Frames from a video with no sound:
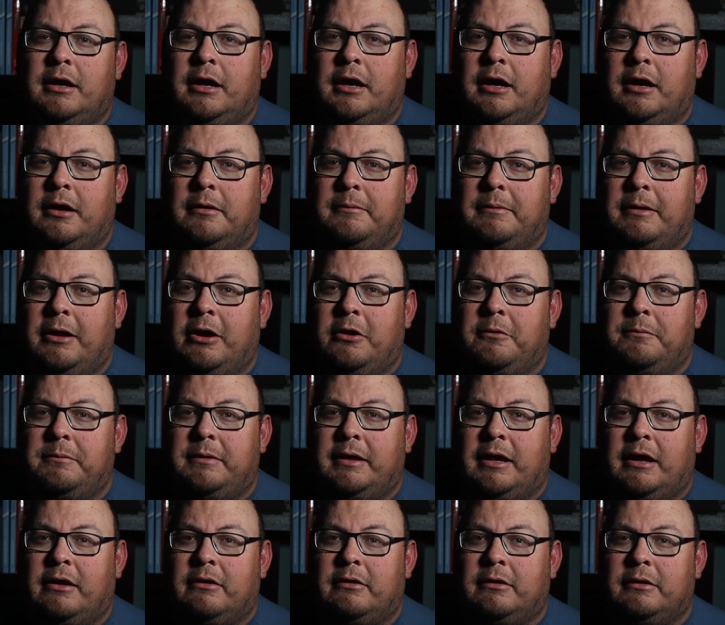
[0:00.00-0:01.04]
help
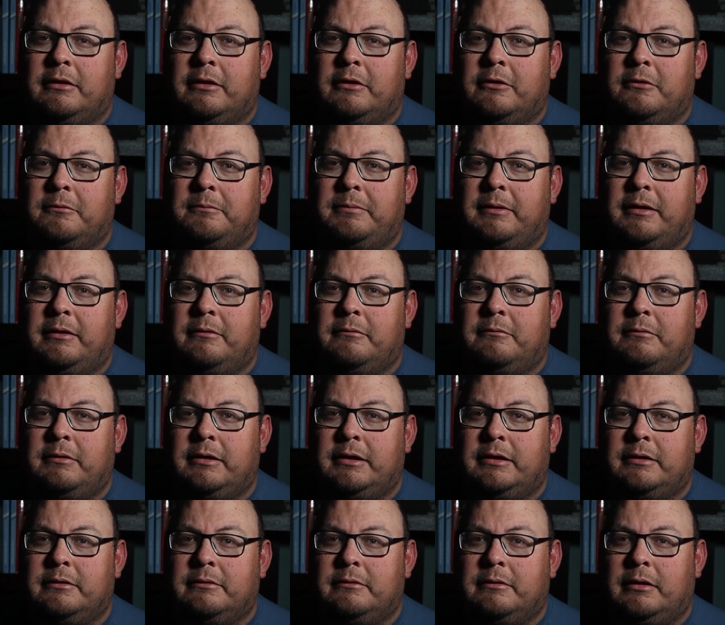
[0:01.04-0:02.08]
me out a little bit
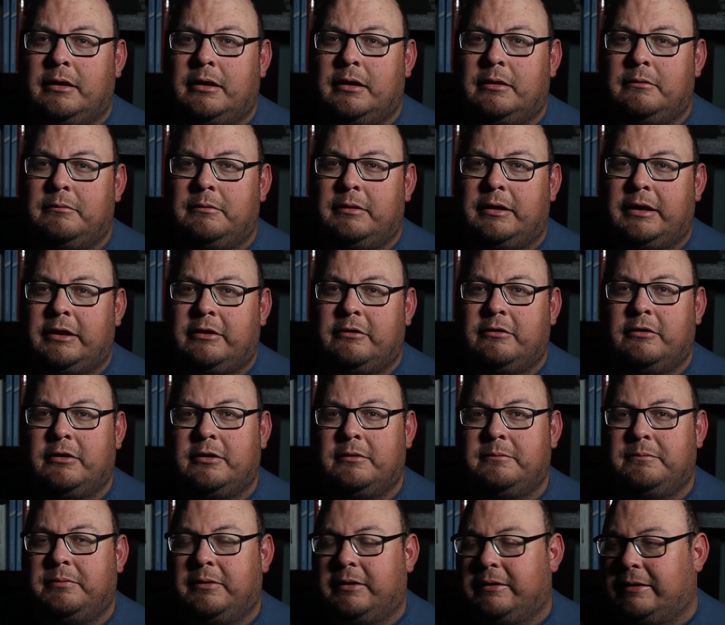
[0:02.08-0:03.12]
when I
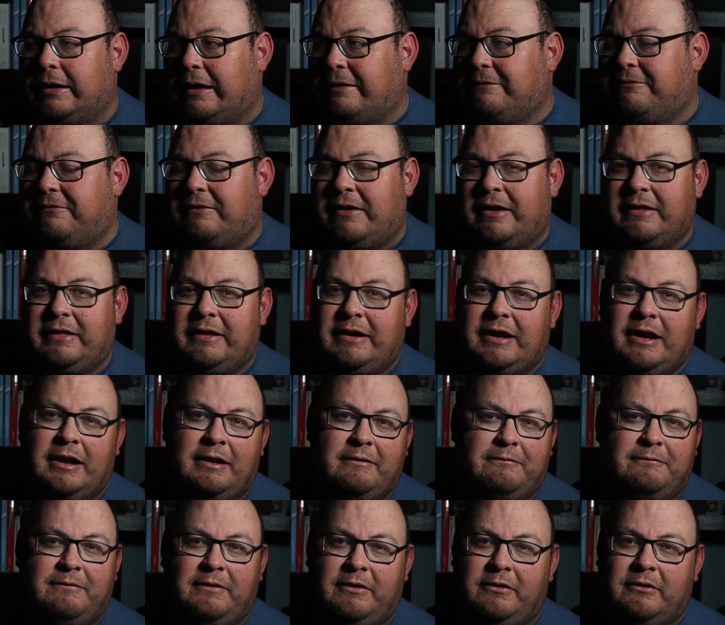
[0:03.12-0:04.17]
could, but I finally kind
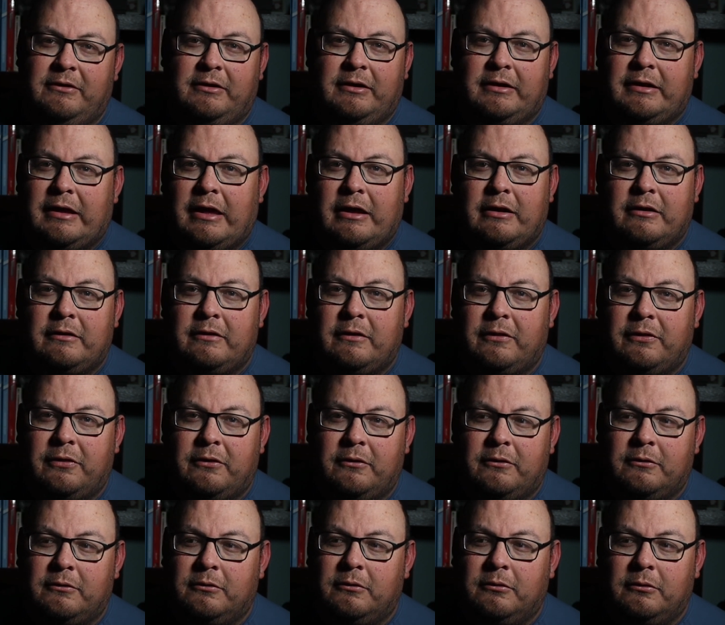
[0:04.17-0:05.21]
of figured it out on the
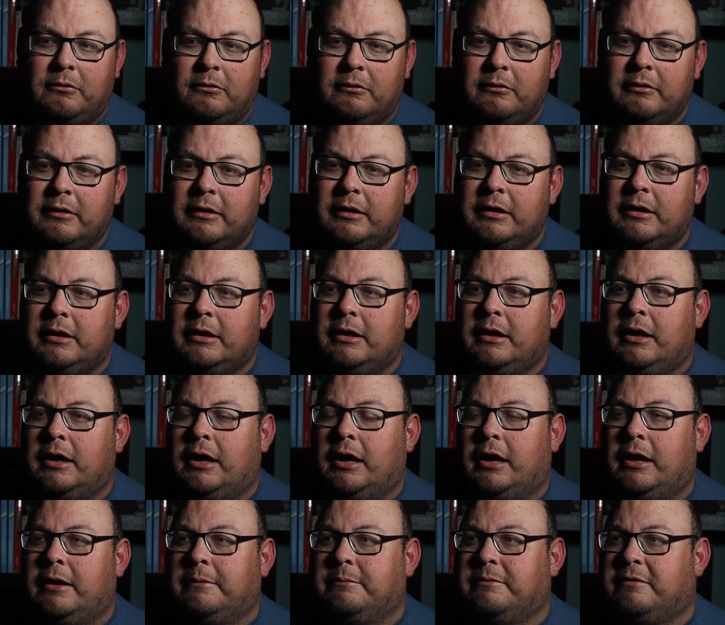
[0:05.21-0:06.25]
3rd hole.
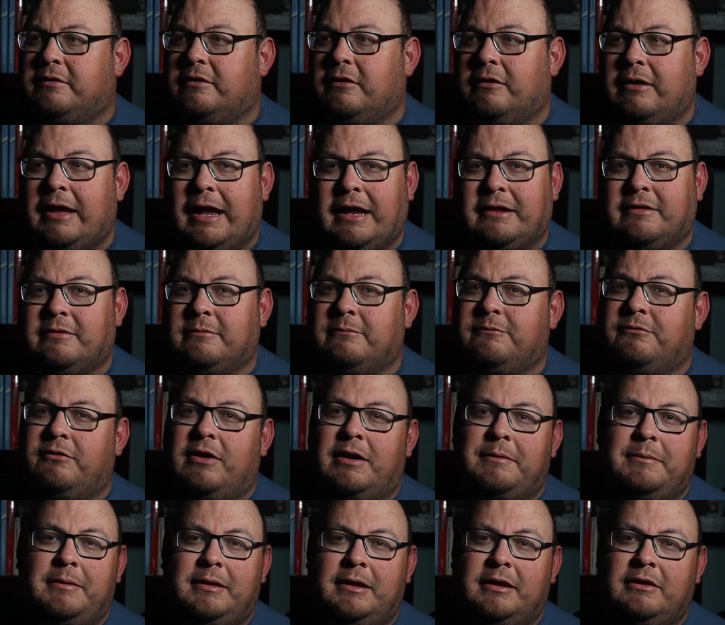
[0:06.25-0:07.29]
Still had some
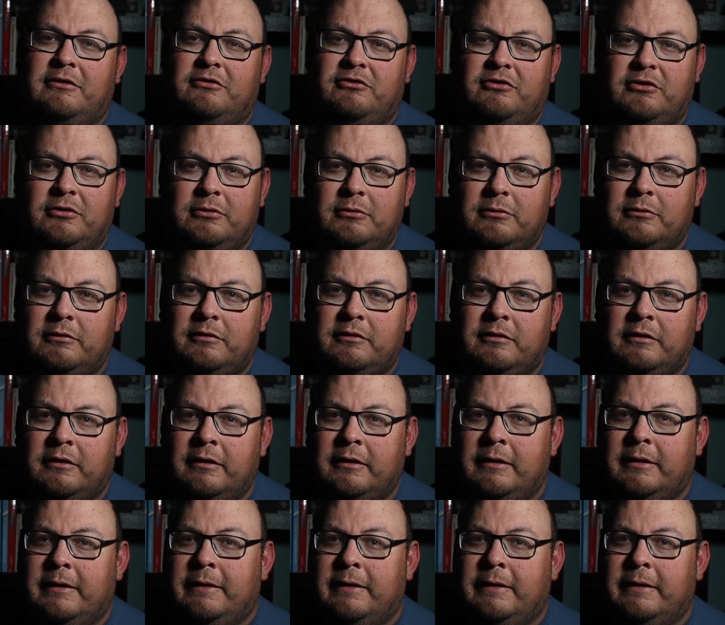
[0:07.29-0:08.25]
framing issues,